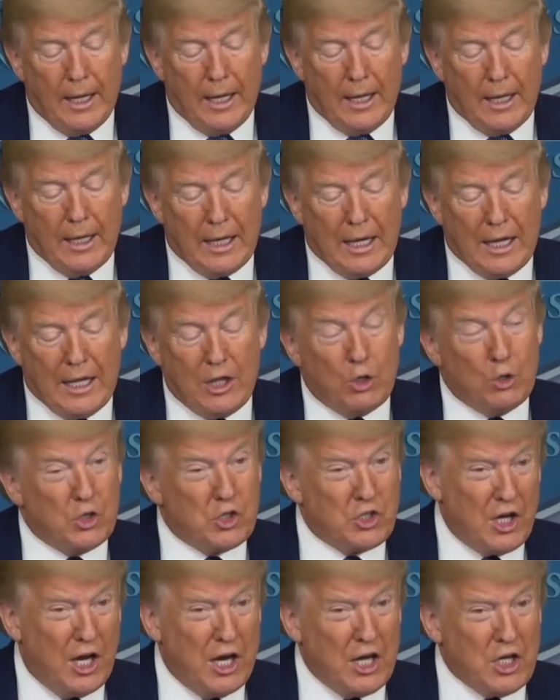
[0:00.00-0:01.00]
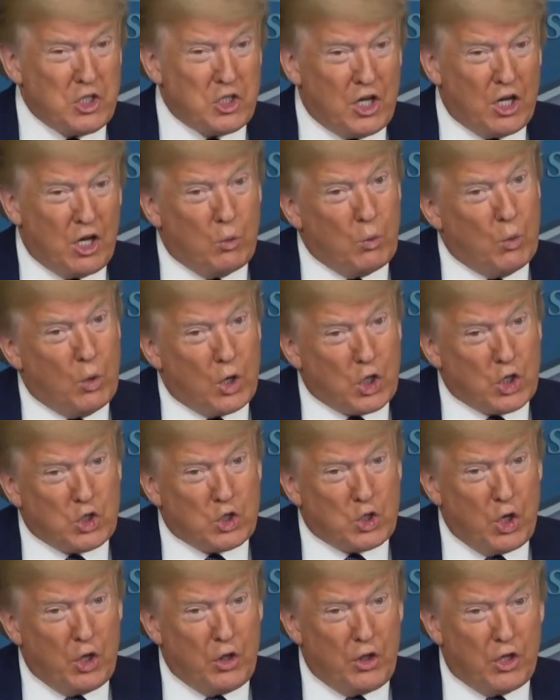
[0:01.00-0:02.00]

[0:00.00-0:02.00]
Uh, and there are signs that it works